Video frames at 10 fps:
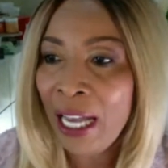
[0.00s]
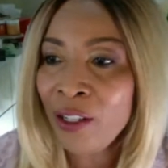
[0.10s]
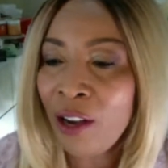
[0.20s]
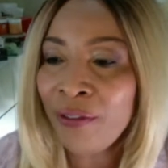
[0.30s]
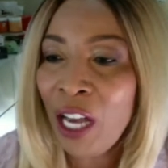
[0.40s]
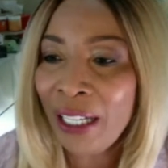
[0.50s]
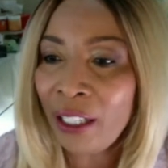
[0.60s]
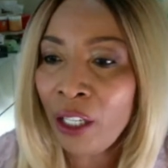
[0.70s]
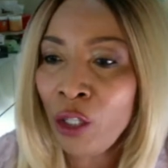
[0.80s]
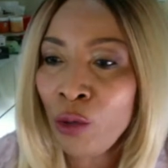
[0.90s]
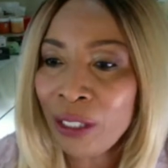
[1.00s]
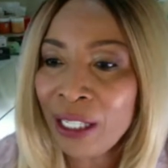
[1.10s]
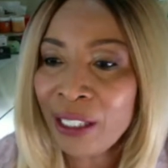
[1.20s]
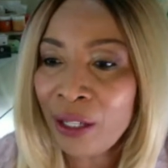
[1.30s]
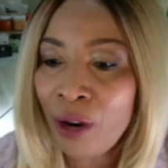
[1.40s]
and you have not used
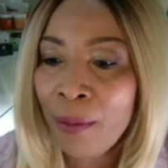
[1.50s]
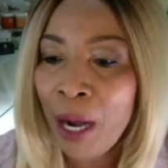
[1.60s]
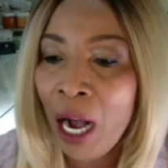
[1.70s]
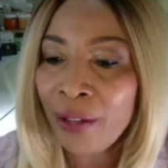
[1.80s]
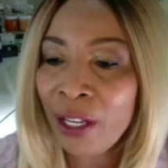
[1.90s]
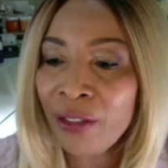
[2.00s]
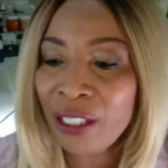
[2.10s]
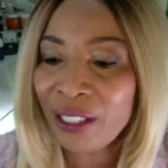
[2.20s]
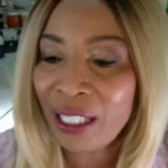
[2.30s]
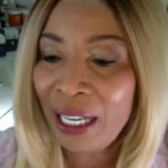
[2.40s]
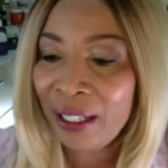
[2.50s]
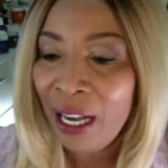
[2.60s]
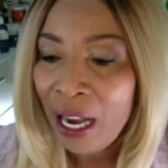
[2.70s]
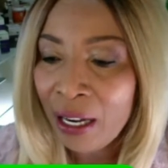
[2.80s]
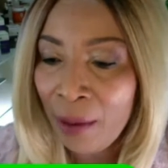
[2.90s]
a serum on the skin,
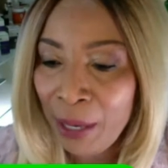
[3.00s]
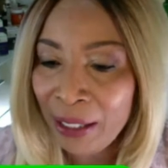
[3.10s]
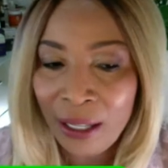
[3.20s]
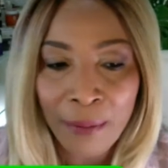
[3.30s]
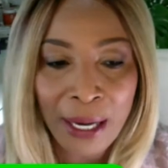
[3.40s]
comment